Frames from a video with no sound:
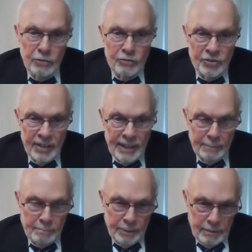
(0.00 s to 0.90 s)
gin
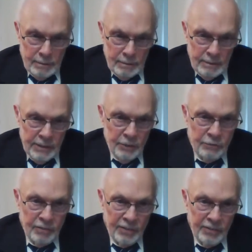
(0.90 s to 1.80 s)
up
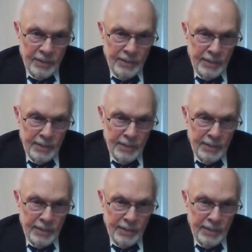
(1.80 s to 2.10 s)
interest in